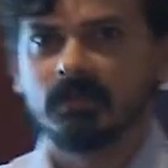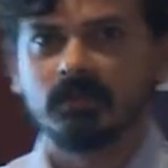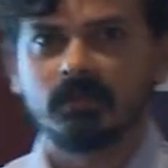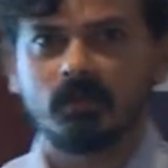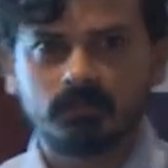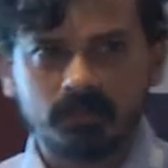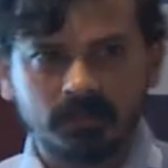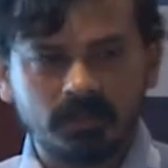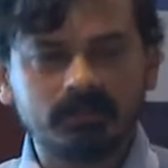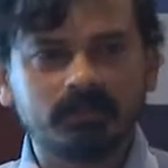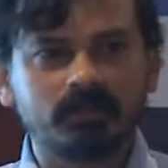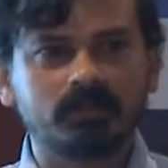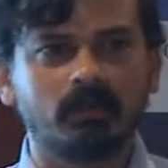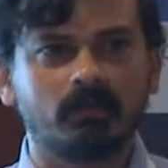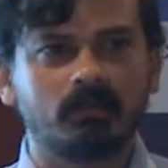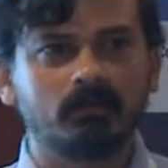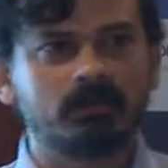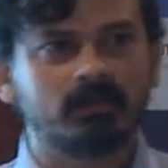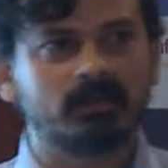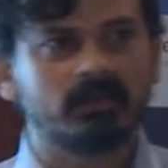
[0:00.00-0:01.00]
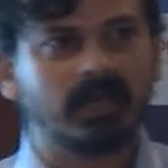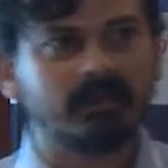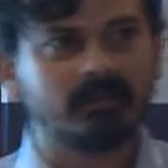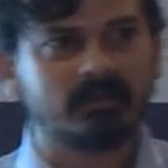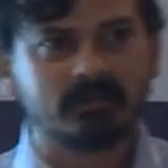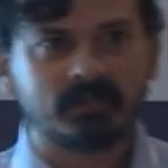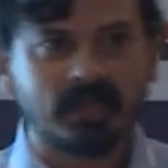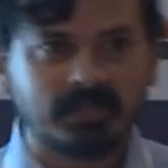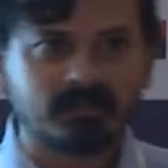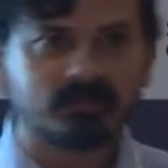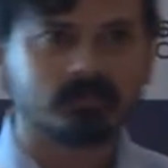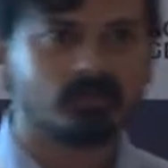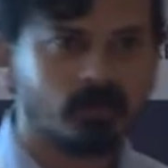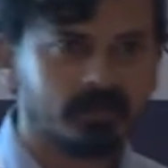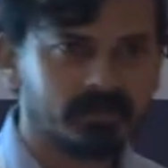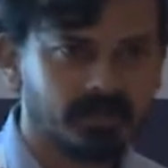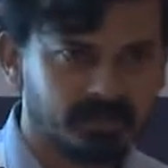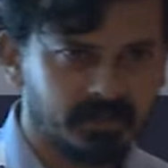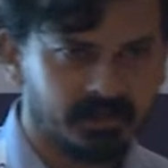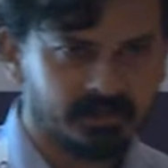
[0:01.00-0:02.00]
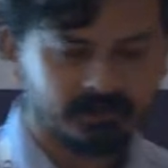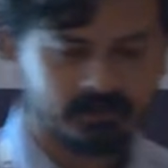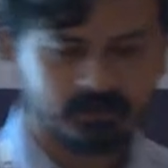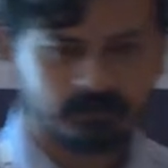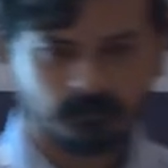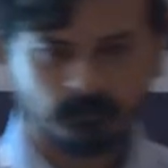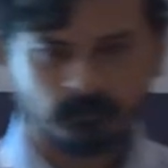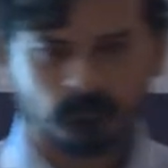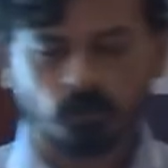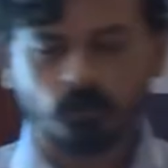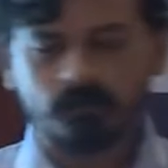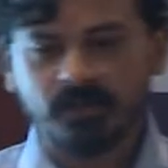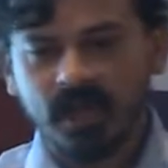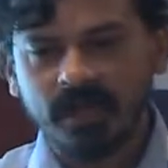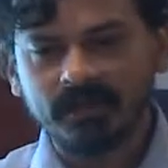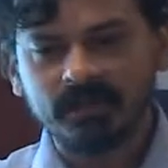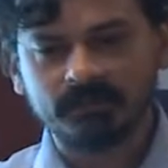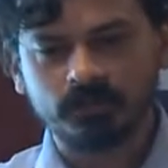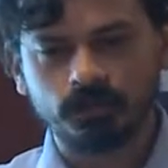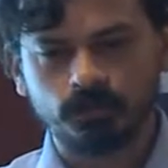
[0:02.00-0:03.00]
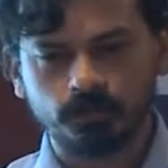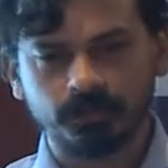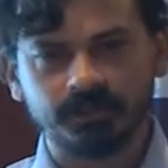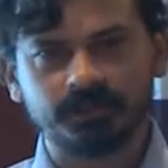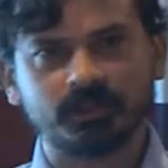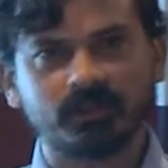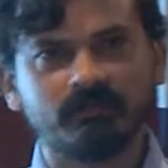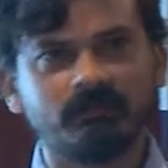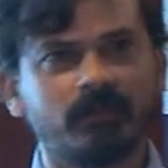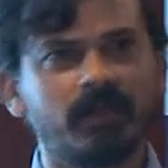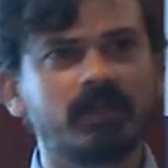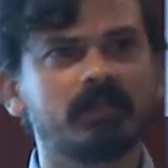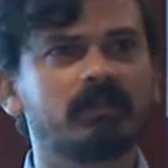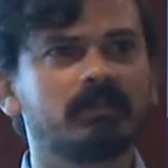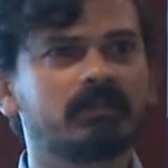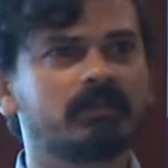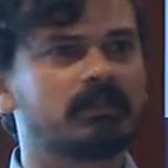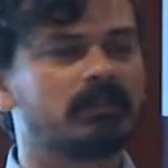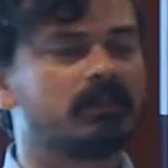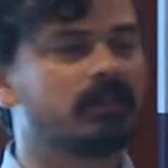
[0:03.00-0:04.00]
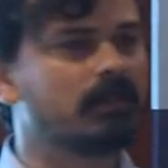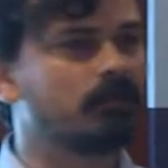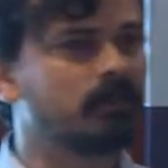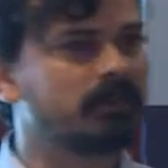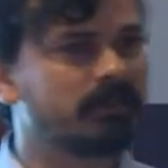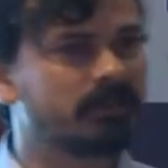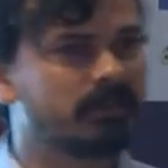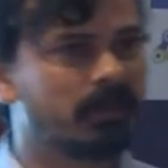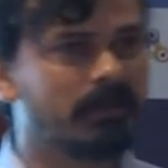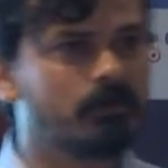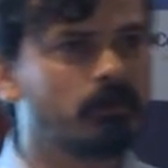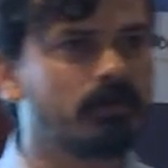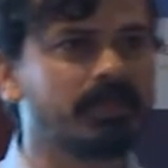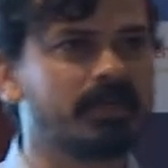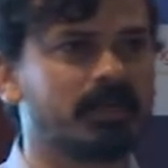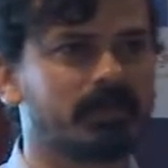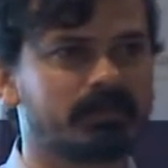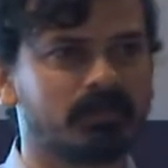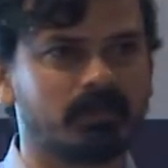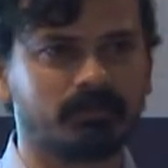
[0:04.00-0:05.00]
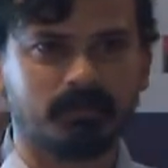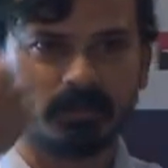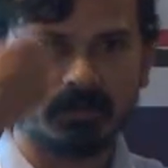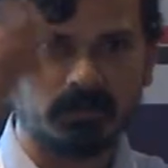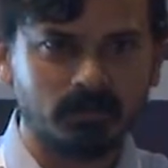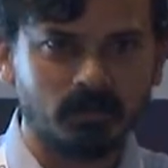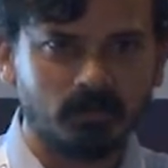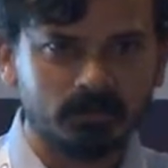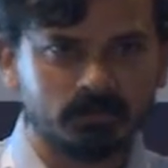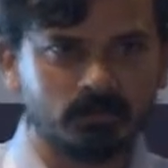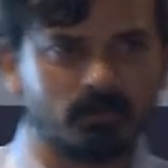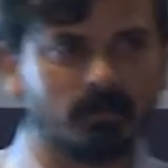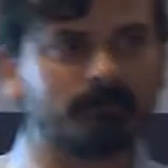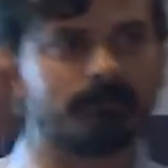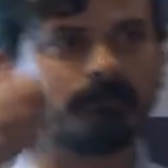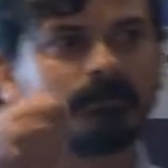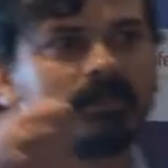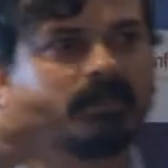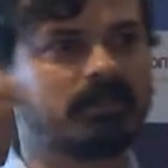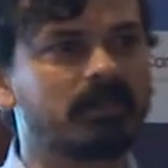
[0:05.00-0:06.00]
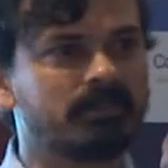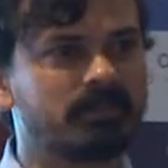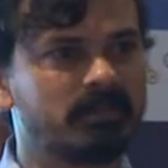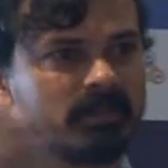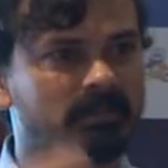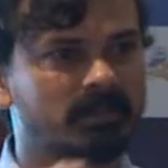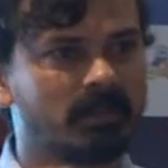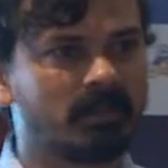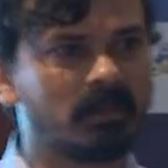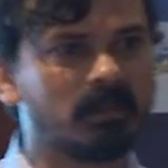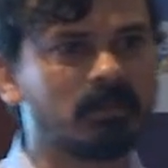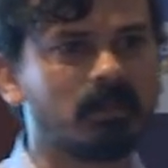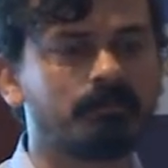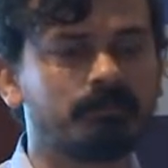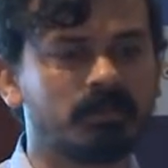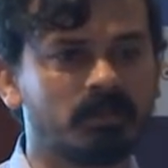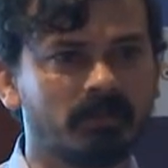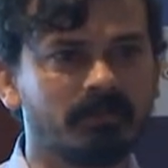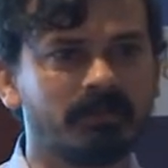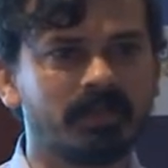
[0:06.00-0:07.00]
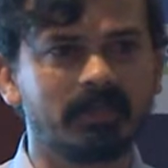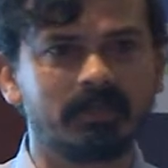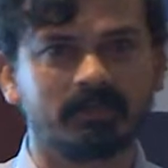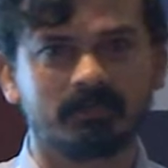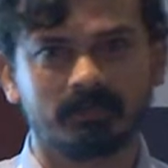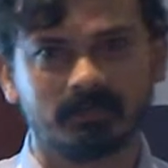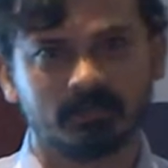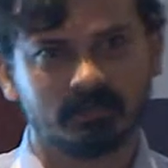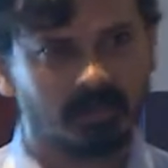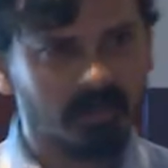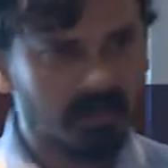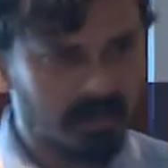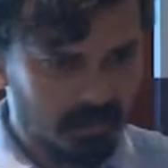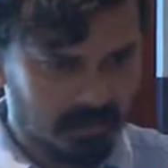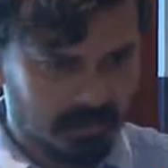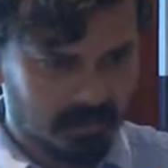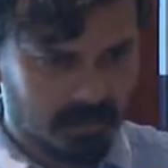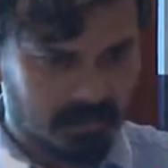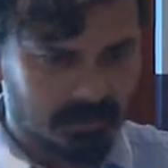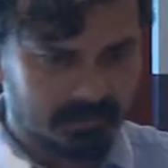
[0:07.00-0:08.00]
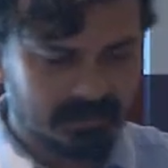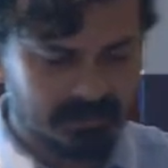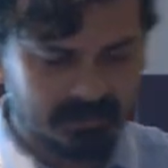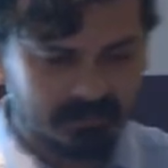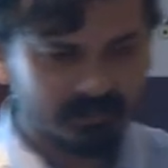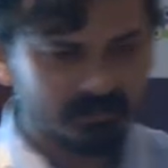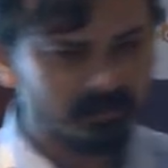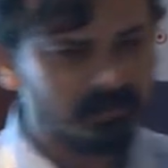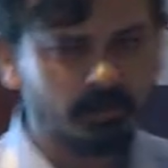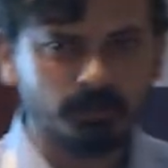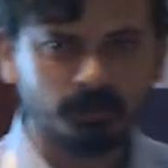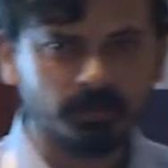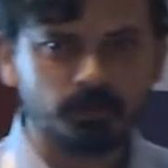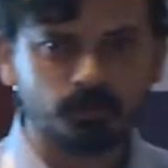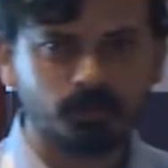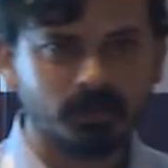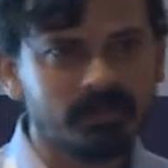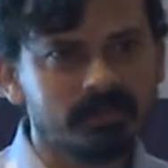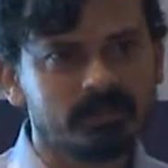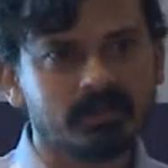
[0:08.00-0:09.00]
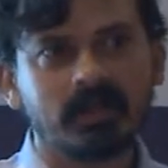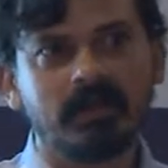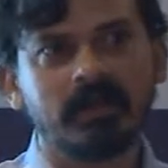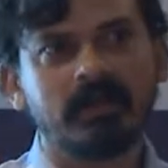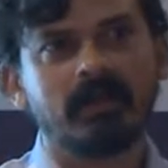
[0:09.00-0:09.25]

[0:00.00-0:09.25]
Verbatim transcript: Now turns out that that is not the case. So we had a situation where this, uh, there was this IoT customer, lots of uh, sensors that are observing uh, these individuals,